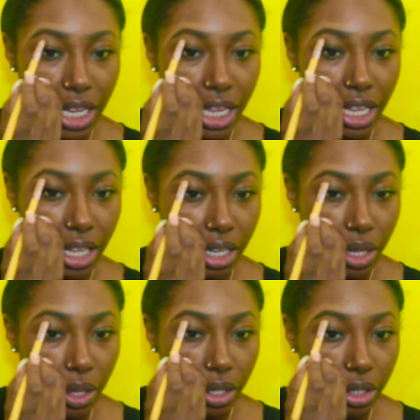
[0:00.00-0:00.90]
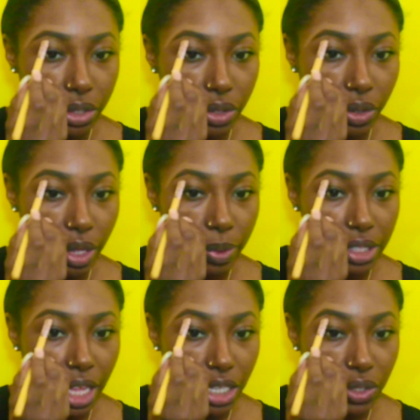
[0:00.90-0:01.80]
And, you know, it
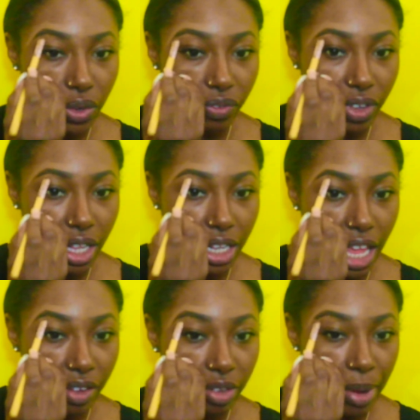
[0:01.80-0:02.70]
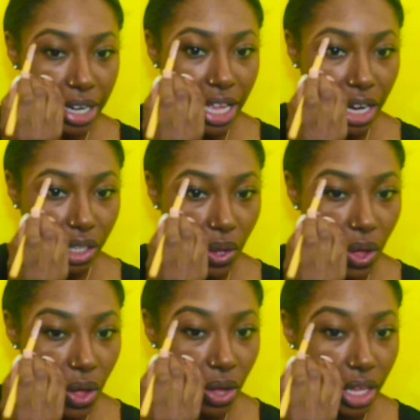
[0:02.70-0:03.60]
was like so fun. Everybody got
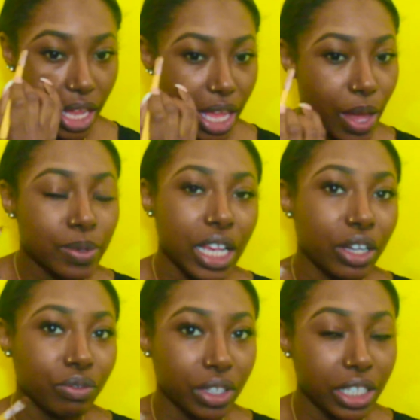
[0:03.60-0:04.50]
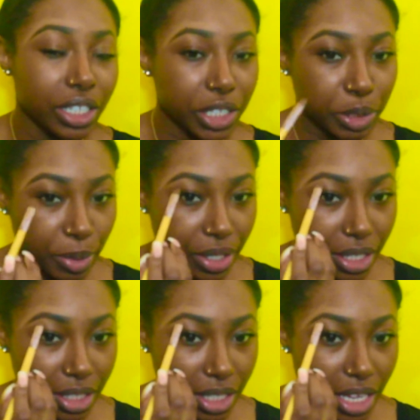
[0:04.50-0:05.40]
along. It was like a really good
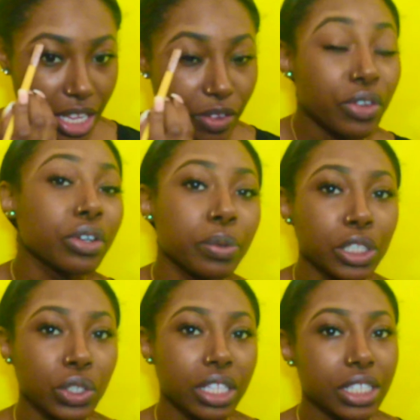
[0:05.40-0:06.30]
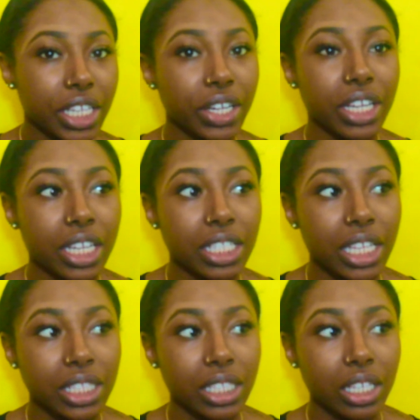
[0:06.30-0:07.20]
experience. If you don't know what the Trail of Terror is,
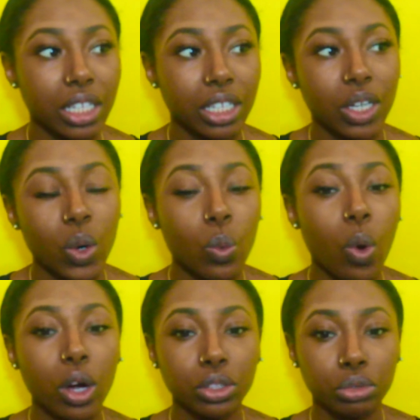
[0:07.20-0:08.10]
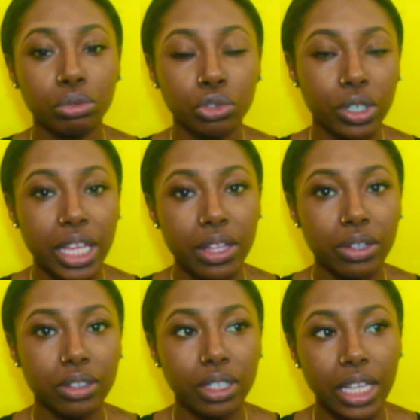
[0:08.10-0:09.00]
it's a walk-through
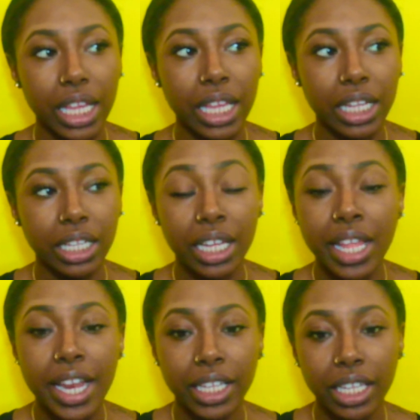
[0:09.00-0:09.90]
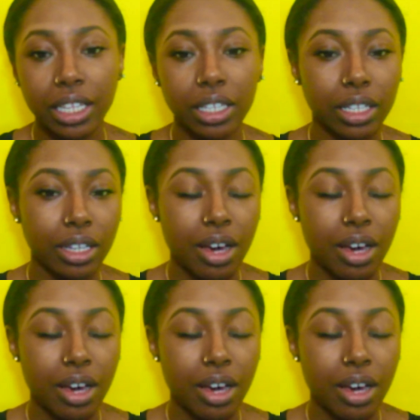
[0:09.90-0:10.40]
trail in Connecticut